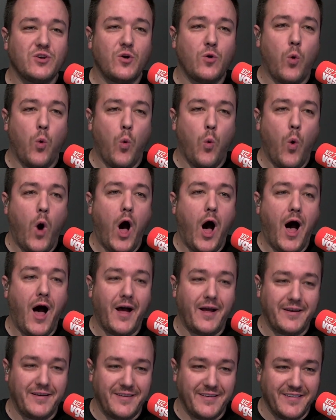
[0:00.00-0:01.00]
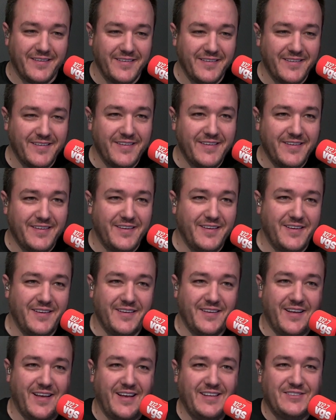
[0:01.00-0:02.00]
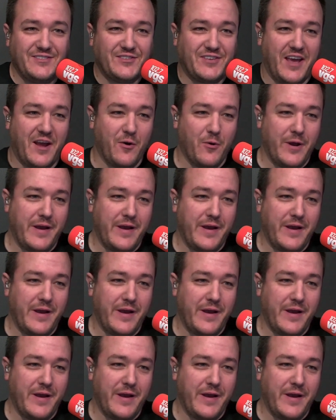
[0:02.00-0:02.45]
quad. That's scary.